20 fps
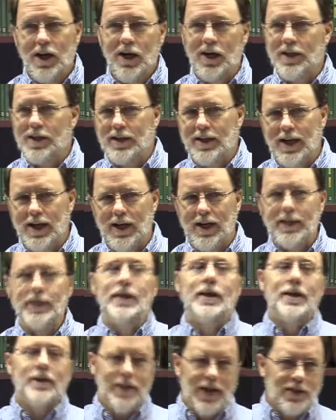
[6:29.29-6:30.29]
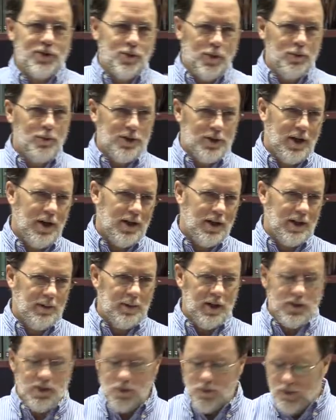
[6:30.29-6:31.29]
unkind. That's what we're talking
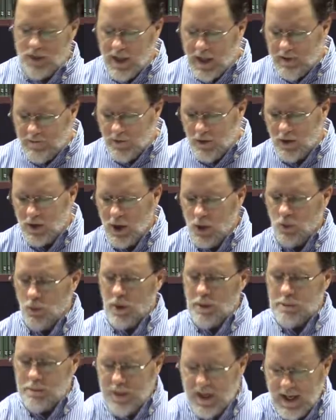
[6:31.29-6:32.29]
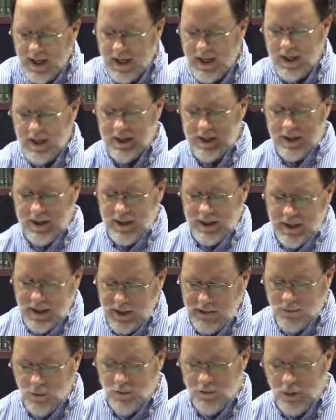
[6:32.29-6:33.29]
about. So never repay
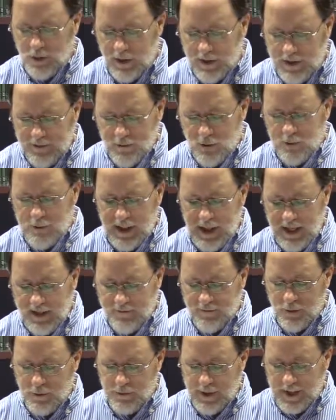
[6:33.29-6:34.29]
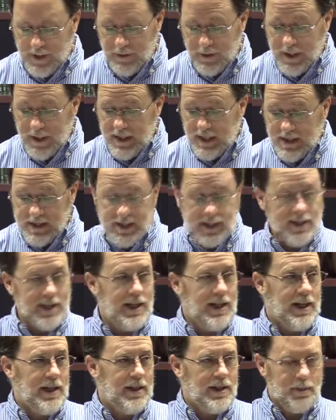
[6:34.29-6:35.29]
evil for evil, bad for bad.
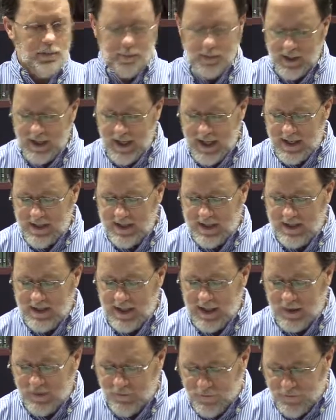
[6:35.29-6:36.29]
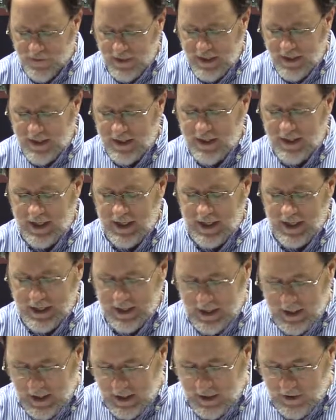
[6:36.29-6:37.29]
Instead, bless and feed and
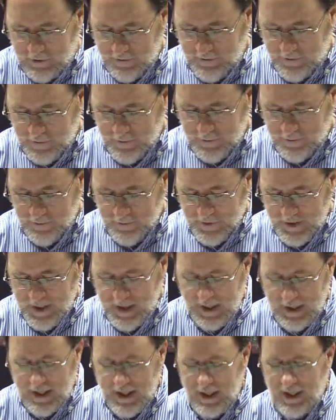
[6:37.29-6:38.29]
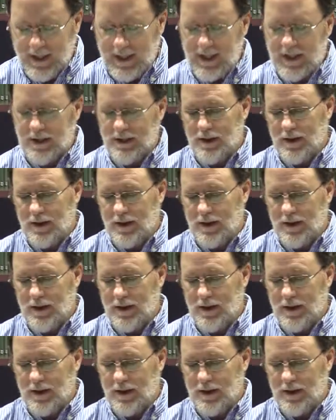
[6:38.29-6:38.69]
love. And